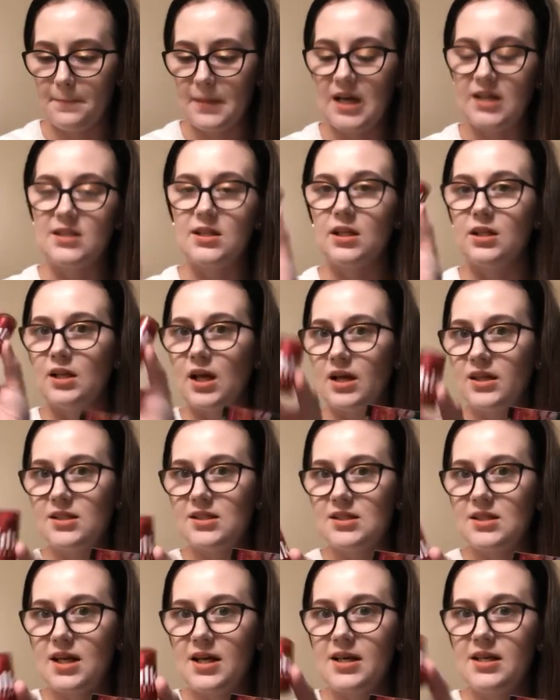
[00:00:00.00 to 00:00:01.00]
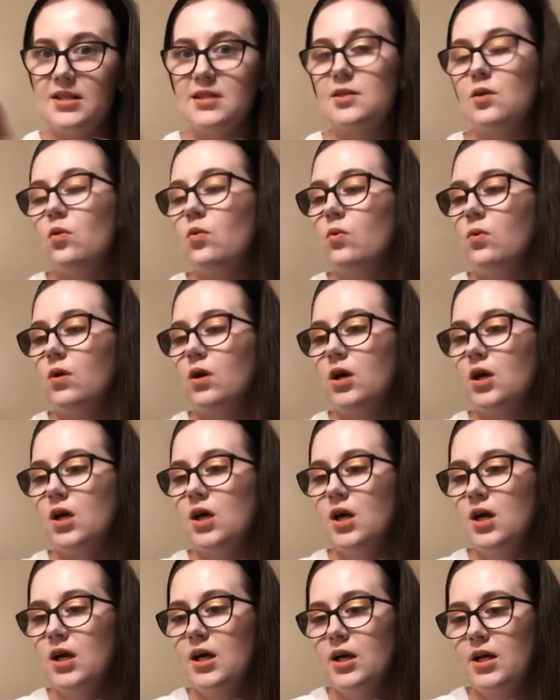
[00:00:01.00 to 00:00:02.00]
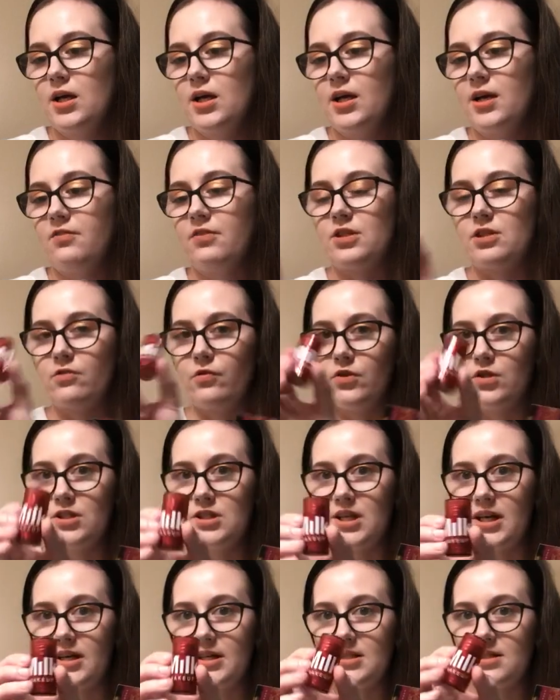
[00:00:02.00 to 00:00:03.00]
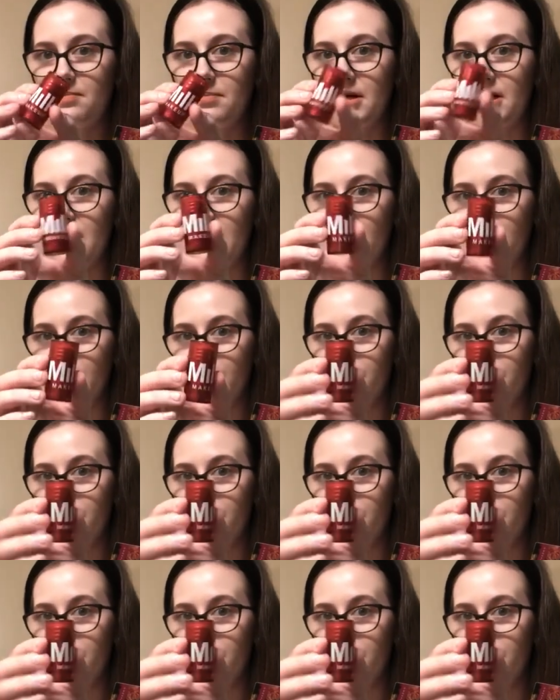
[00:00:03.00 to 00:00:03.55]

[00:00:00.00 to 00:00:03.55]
a deluxe size or if it's full size, but